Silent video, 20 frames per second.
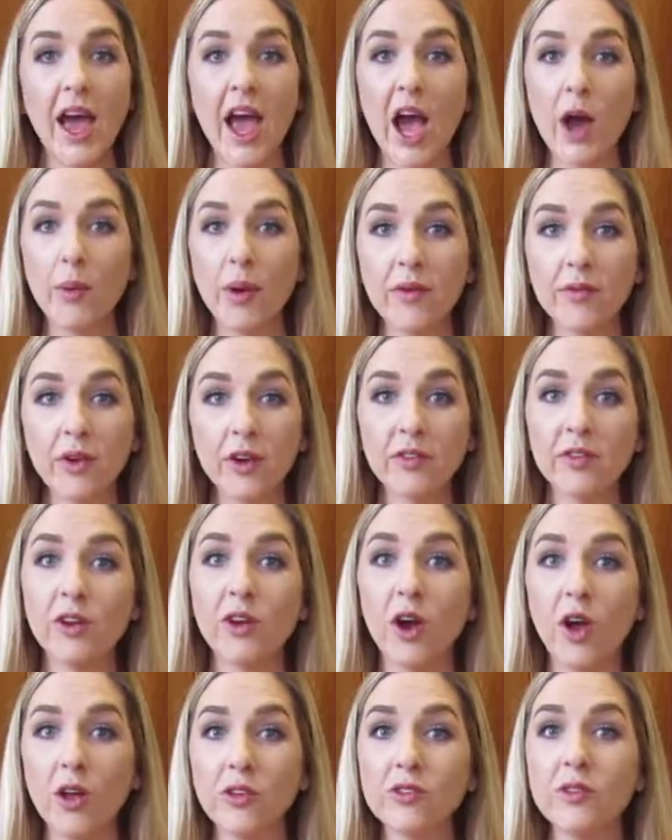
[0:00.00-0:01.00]
However,
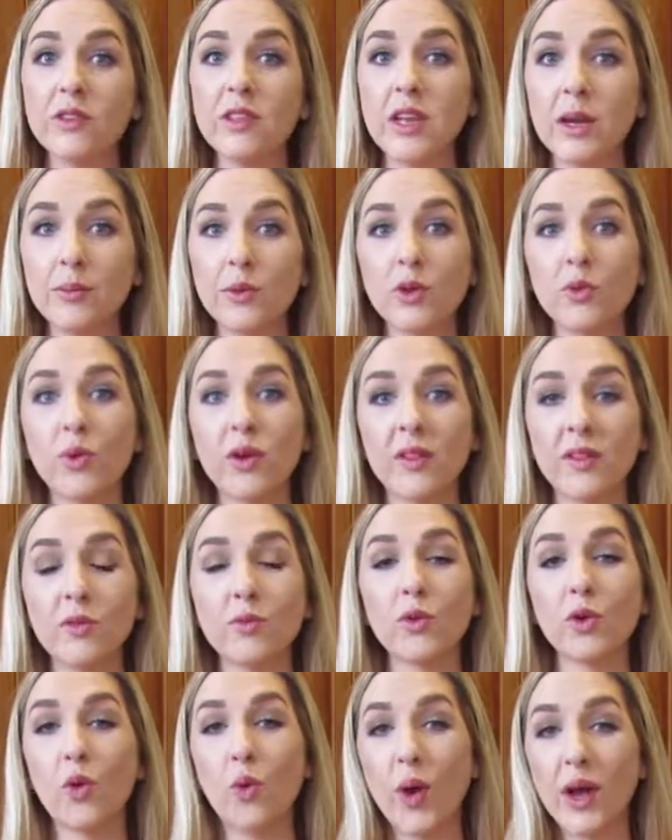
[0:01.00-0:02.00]
they're also the
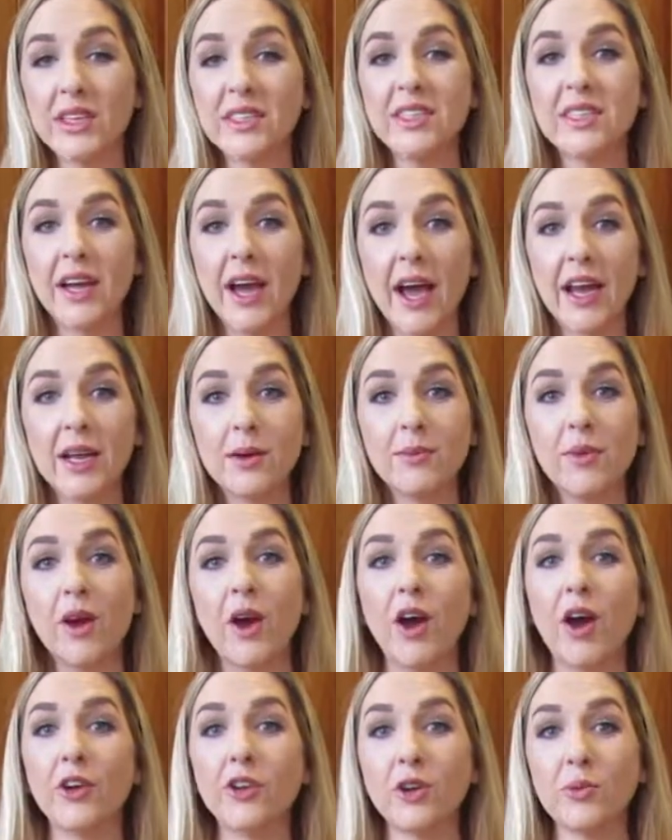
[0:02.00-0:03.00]
#1 requested item
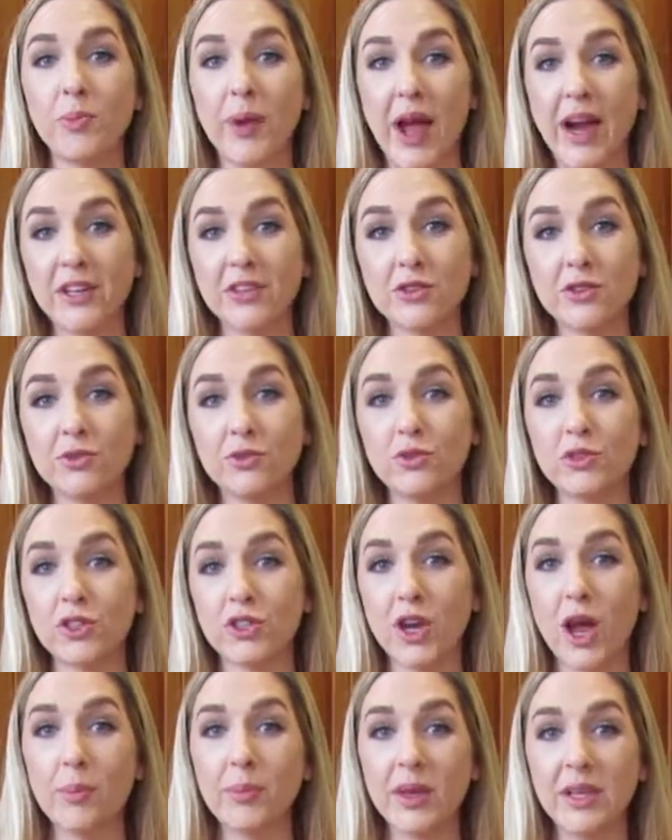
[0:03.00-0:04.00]
on your back to school
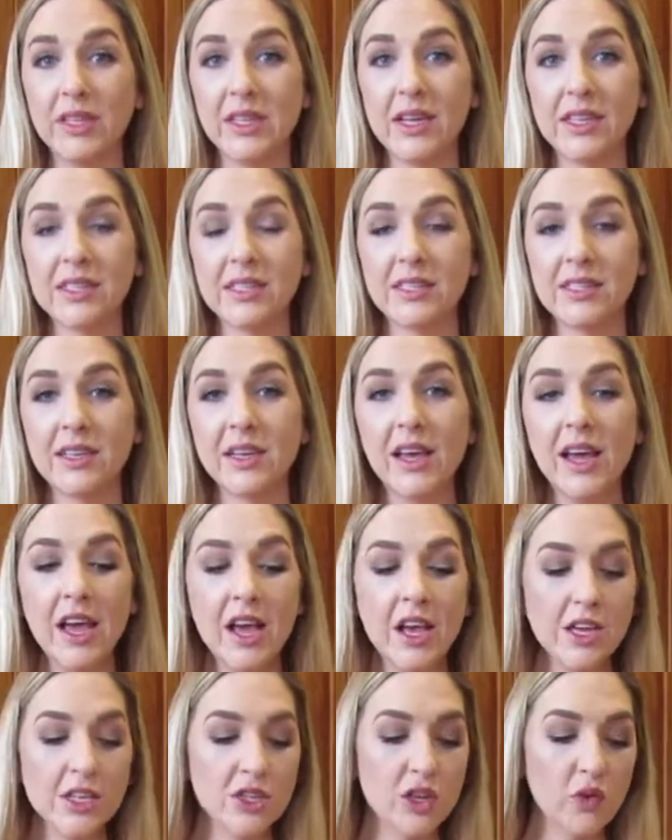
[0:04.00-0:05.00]
shopping list.
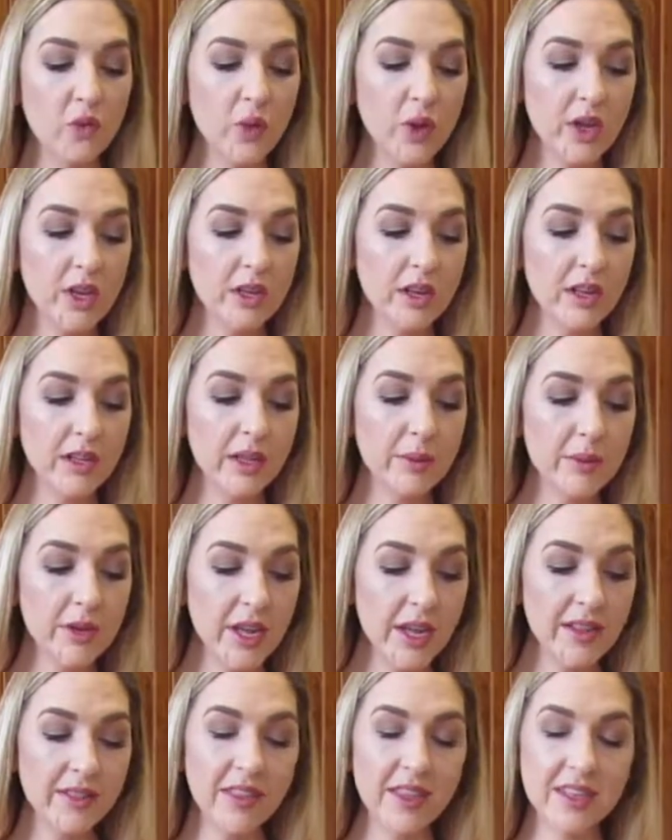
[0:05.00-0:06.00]
So if we can
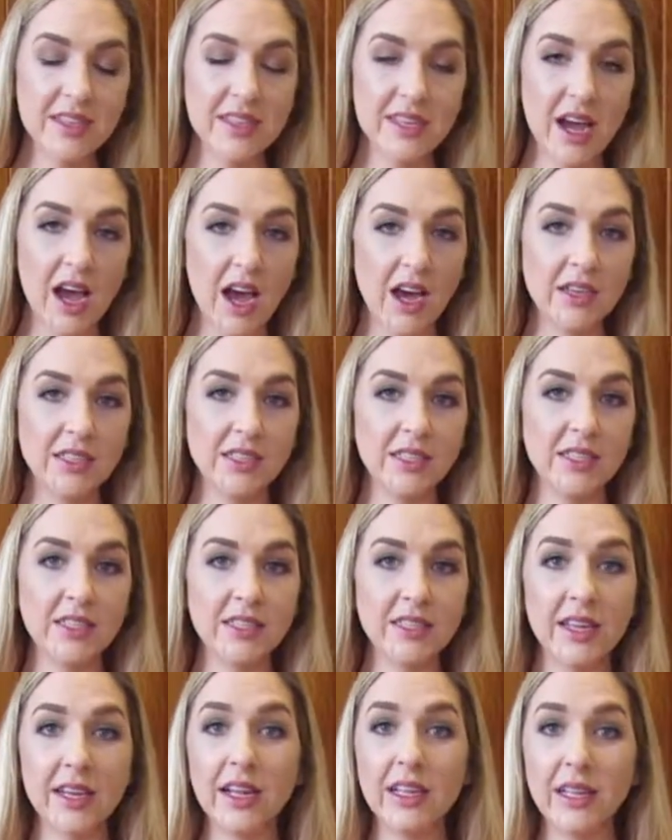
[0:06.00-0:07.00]
eliminate these
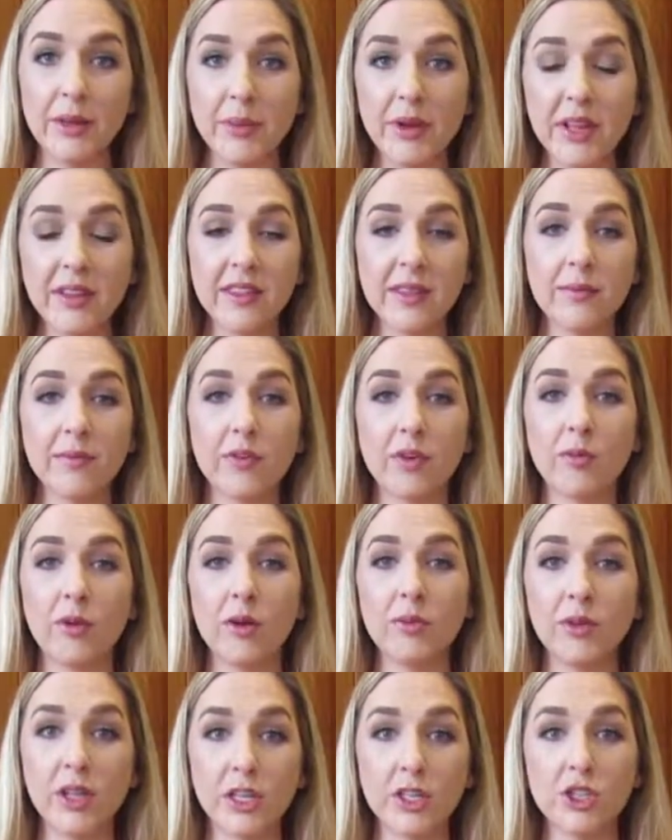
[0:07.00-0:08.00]
toxins and eliminate them from
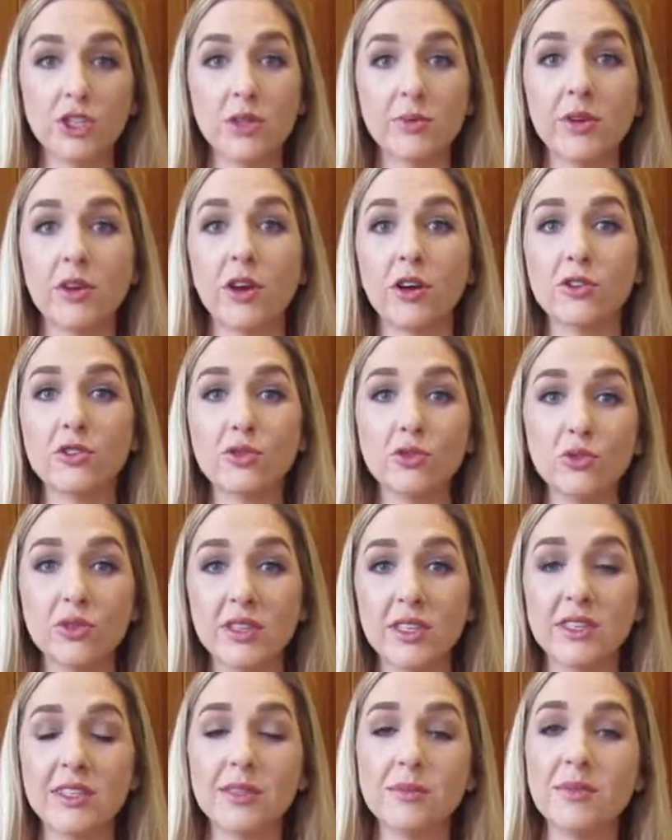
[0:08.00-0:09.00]
our bloodstream and our school
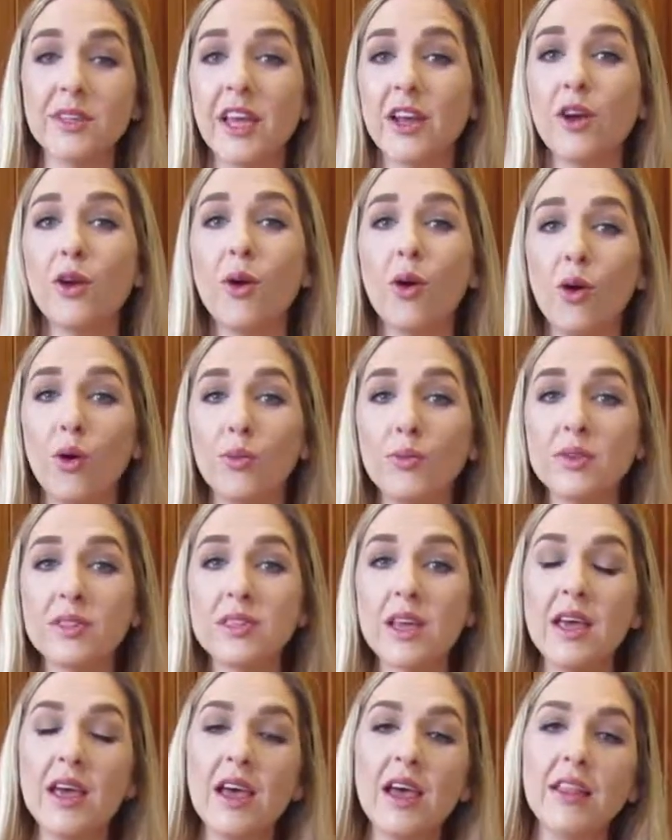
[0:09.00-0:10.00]
systems and our
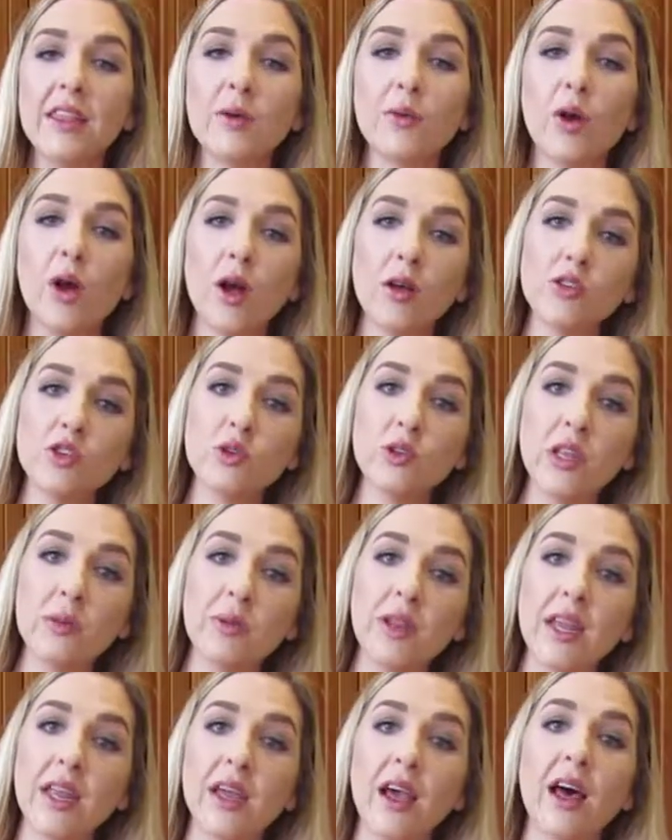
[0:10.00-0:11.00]
homes, then we're also
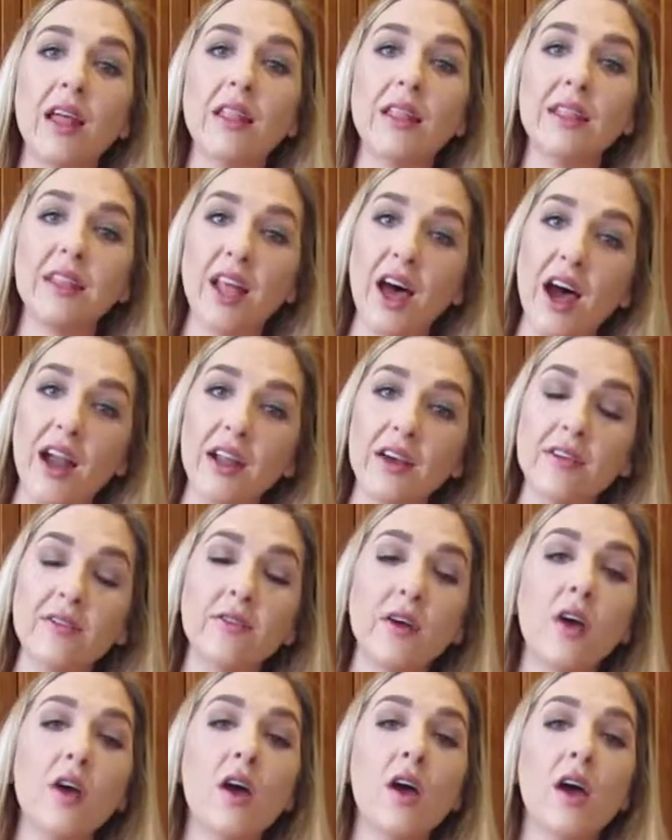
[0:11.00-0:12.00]
eliminating a lot of